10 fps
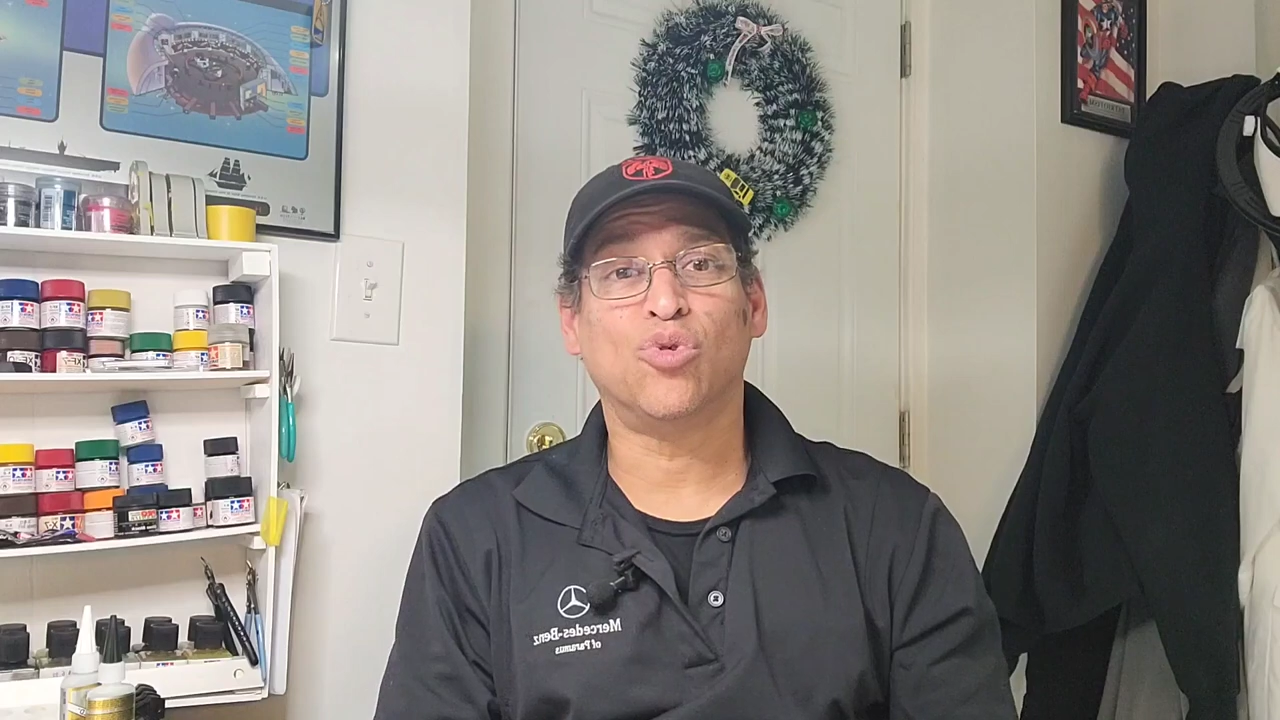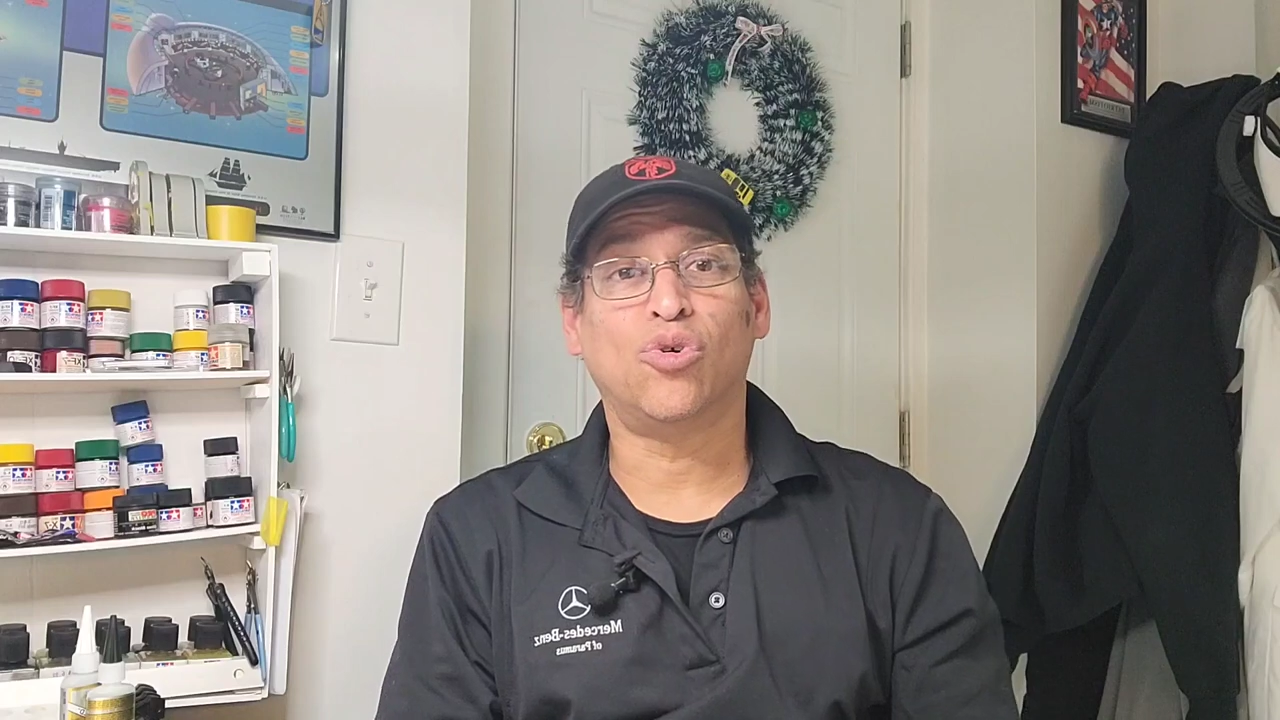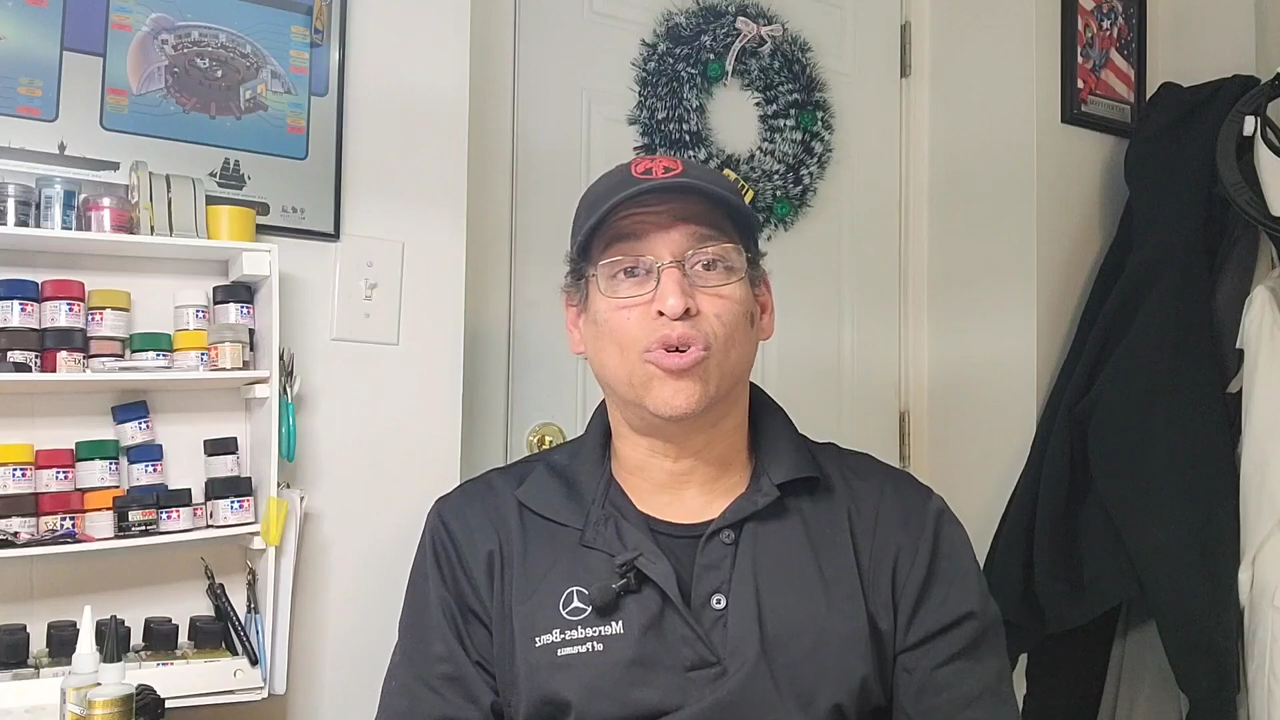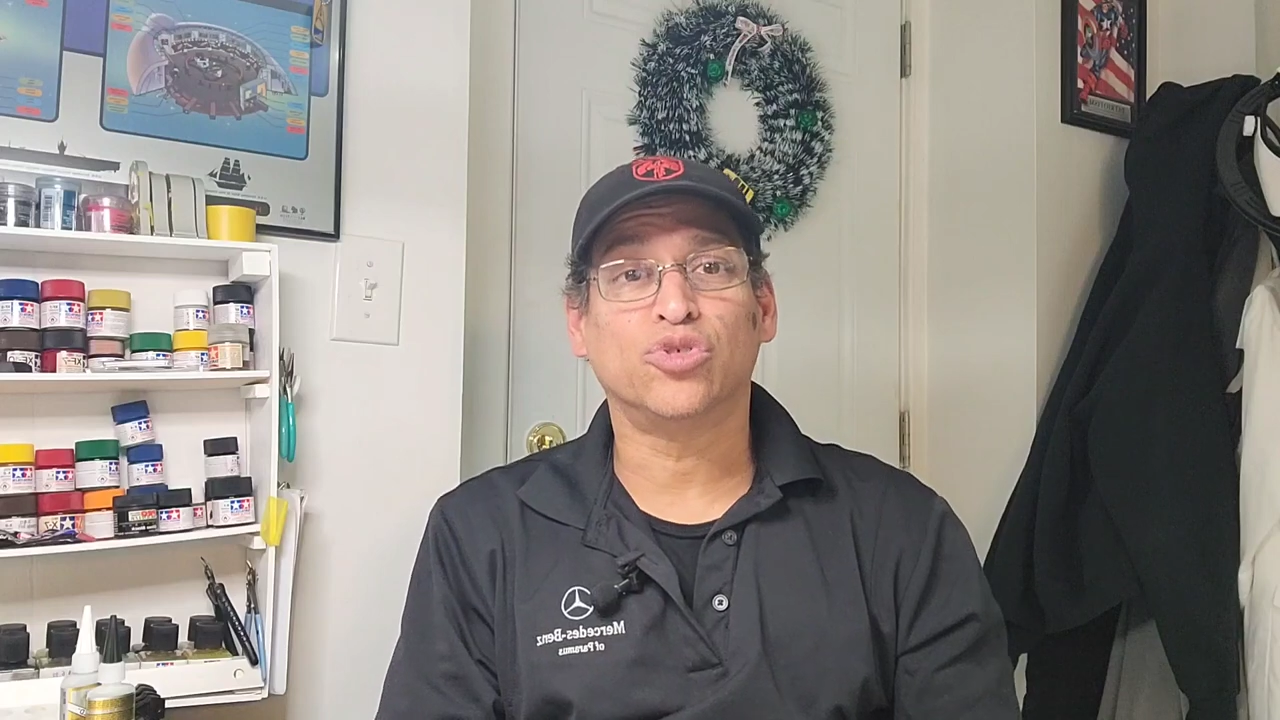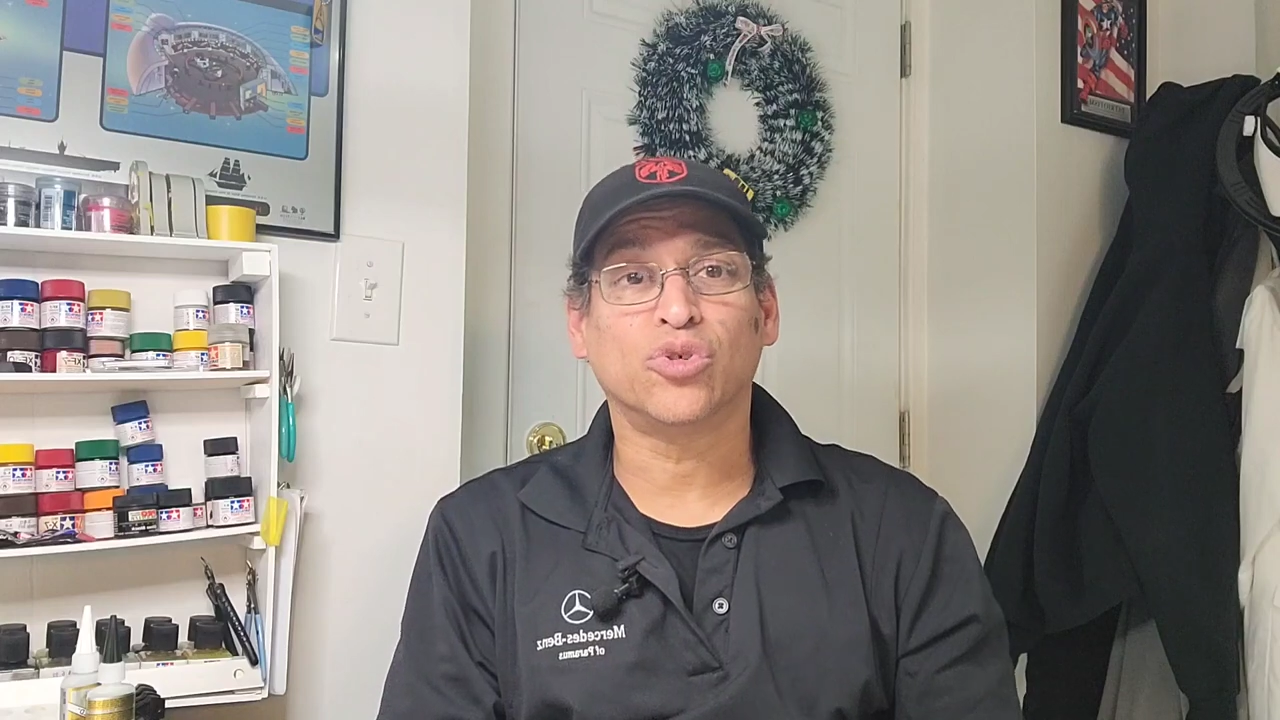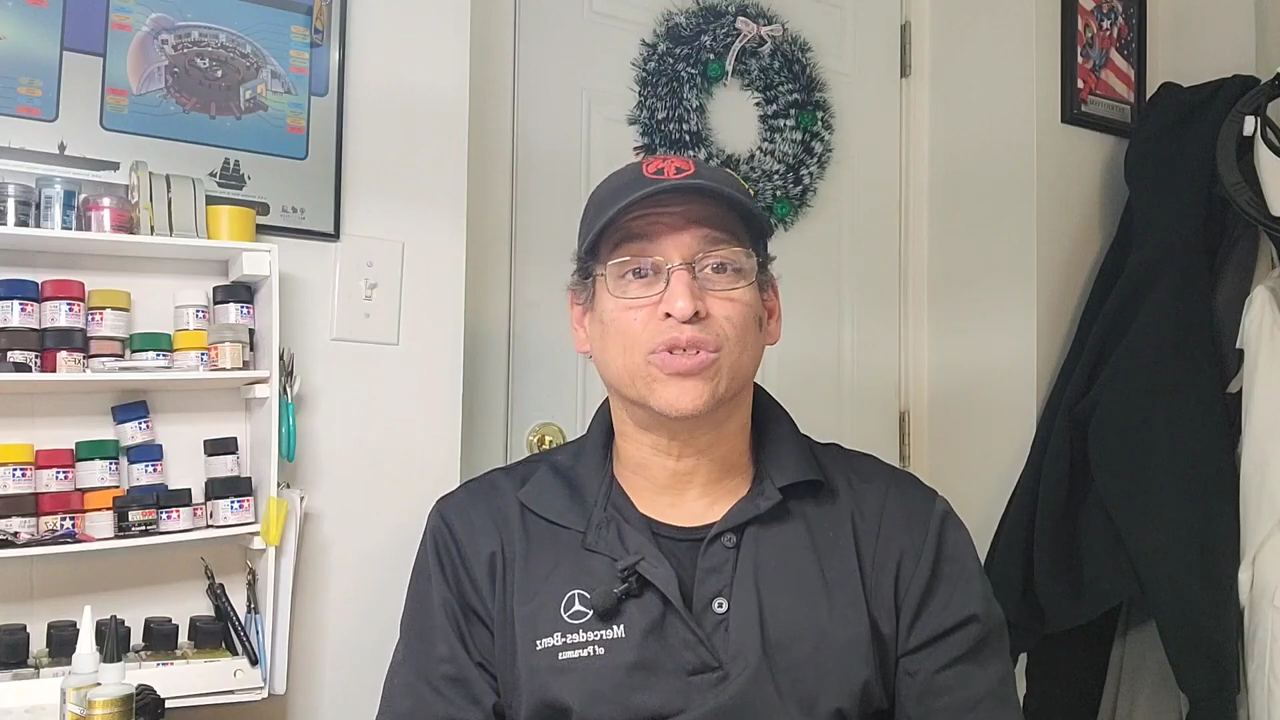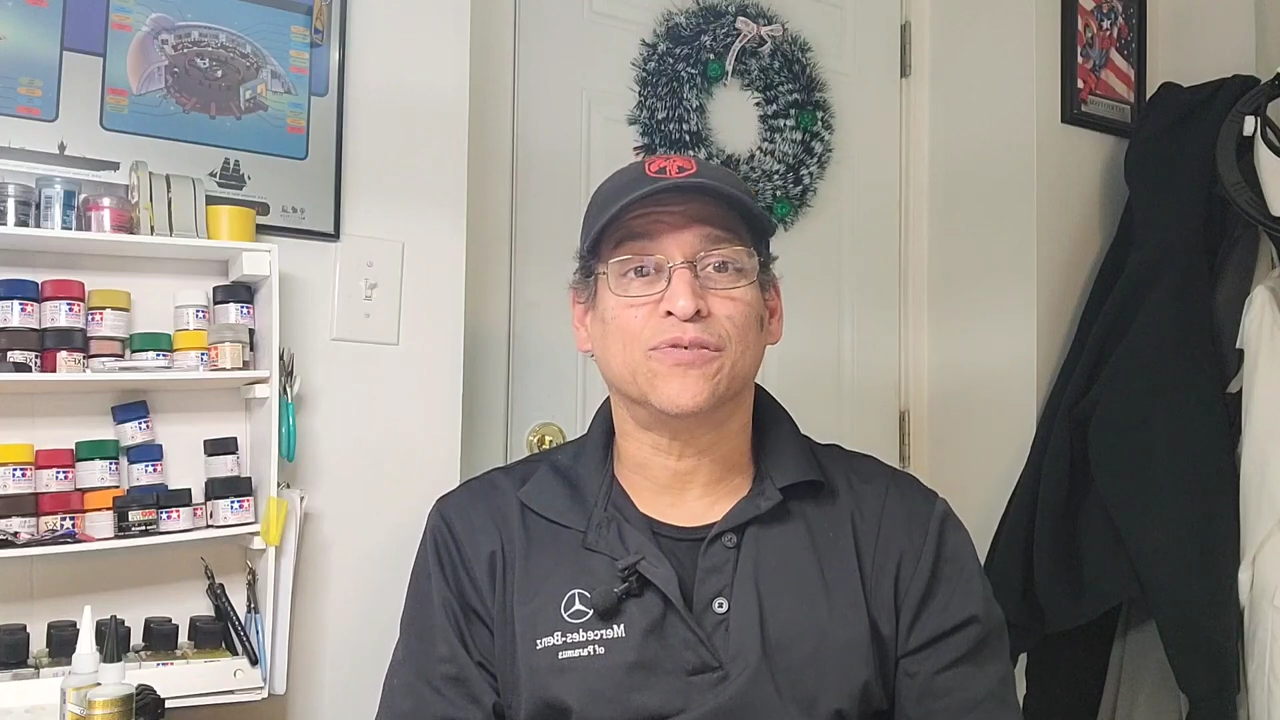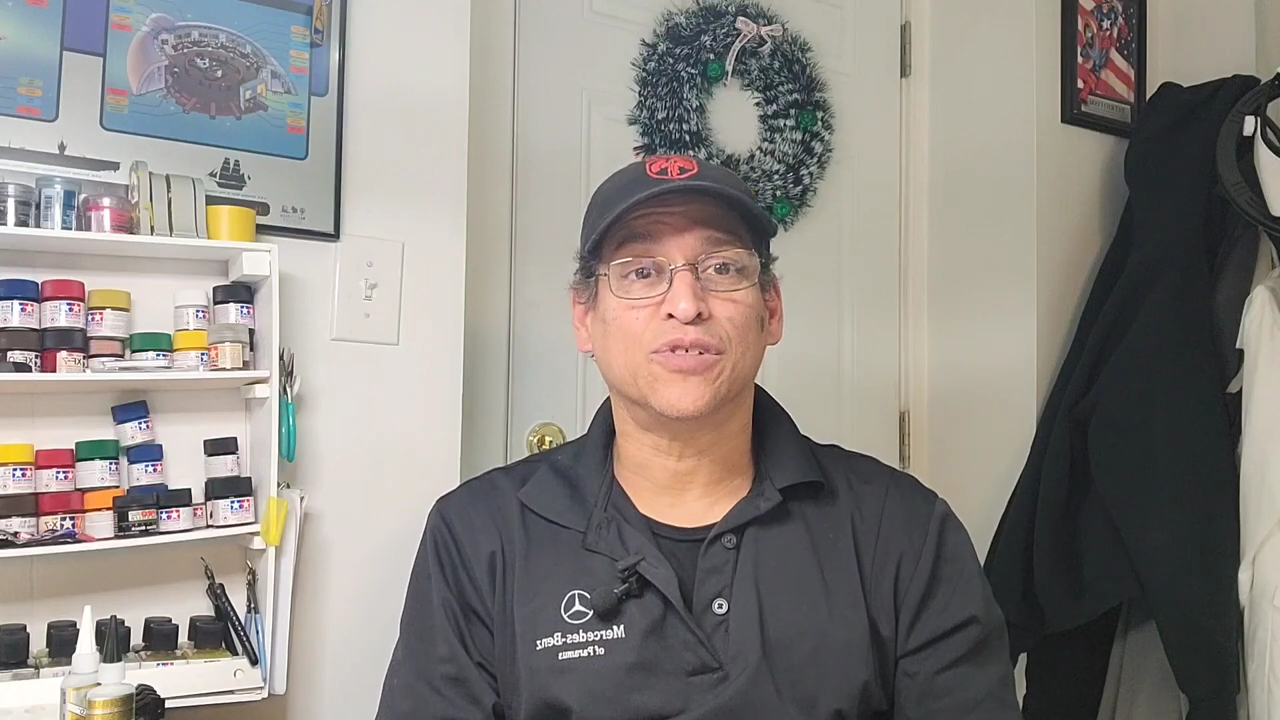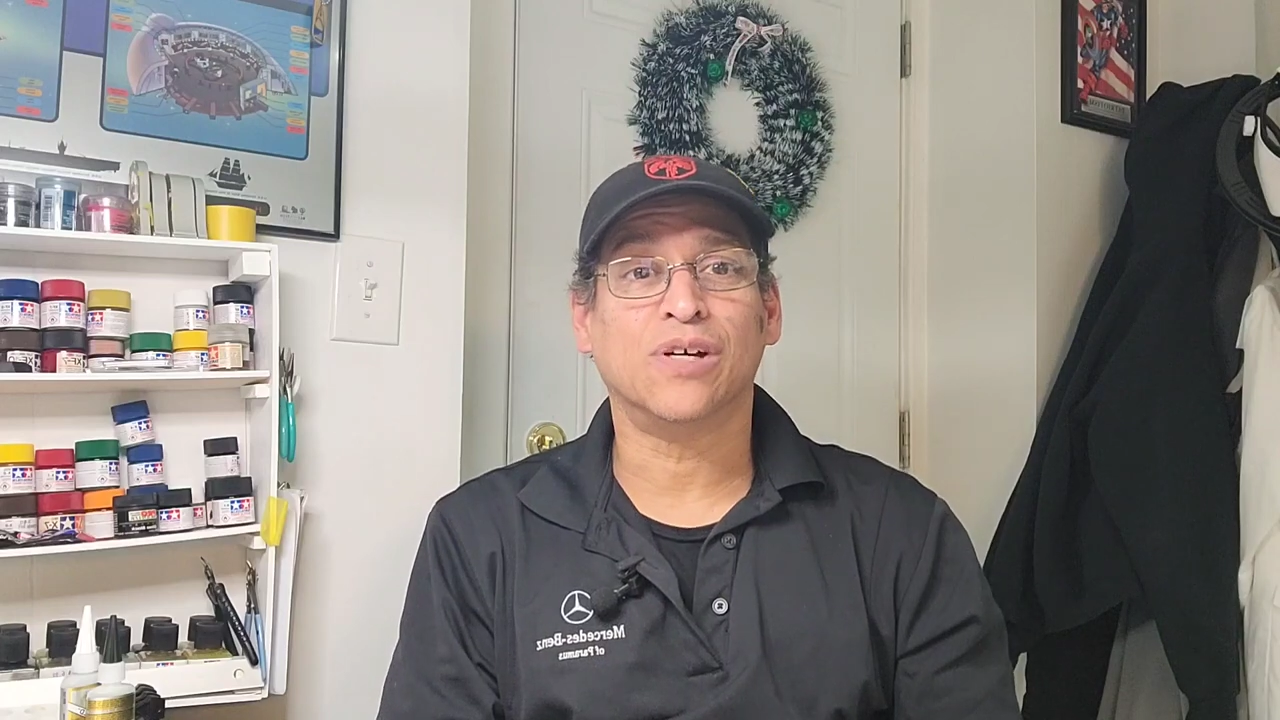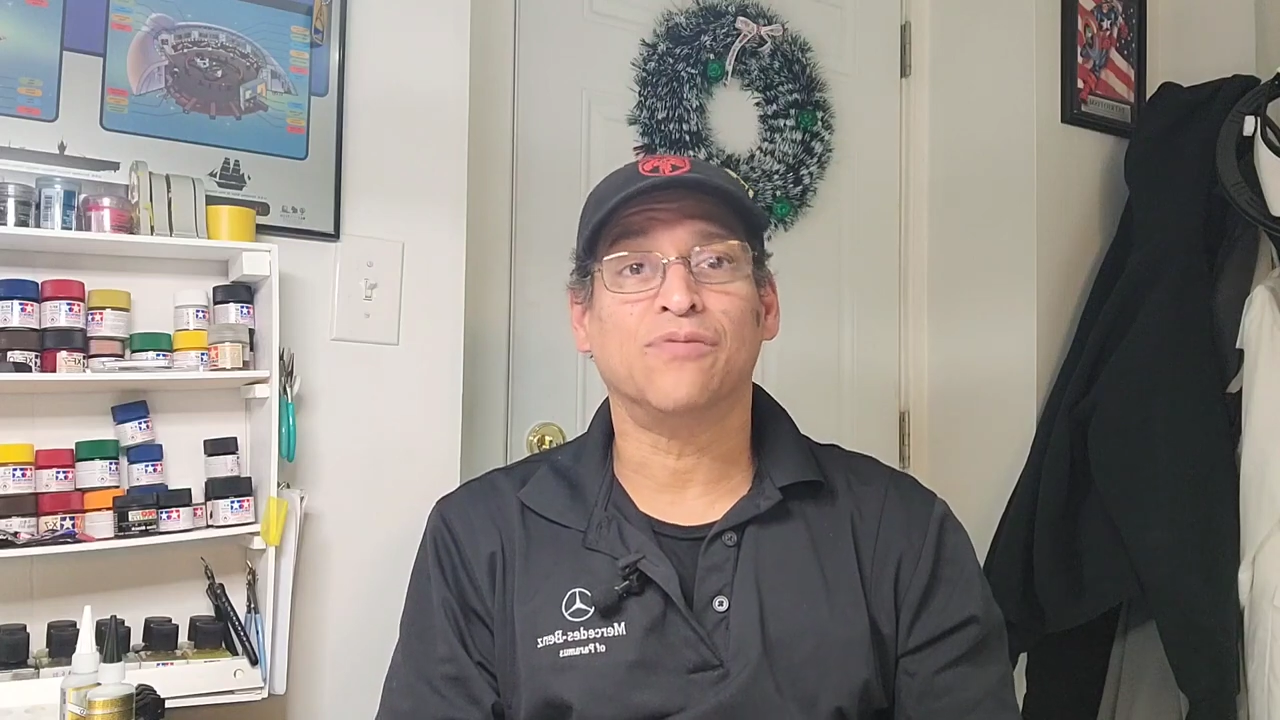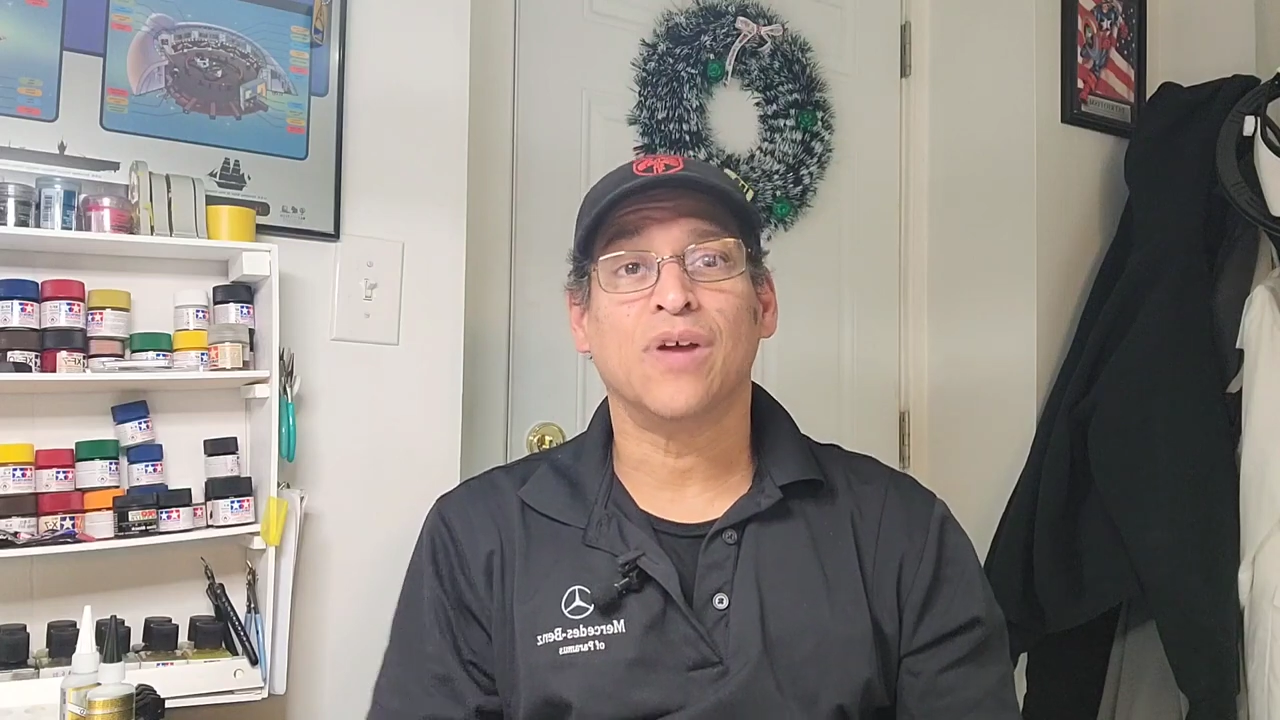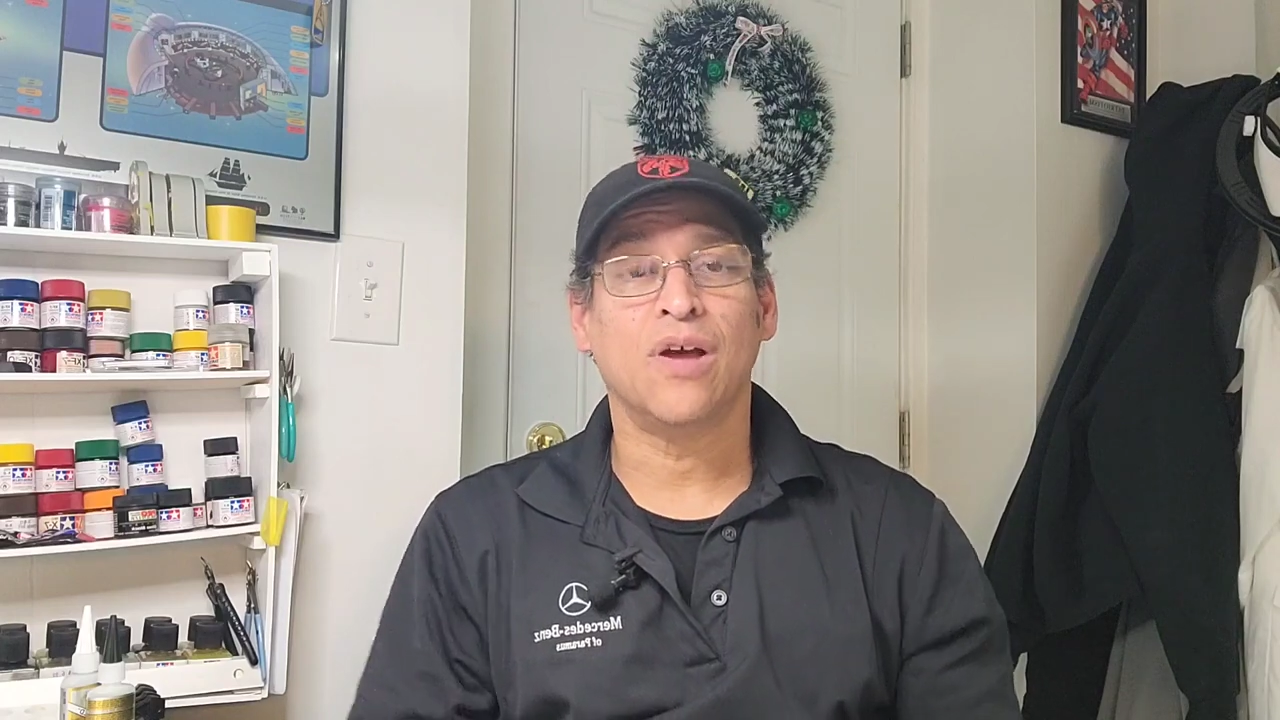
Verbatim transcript: all sorts of stuff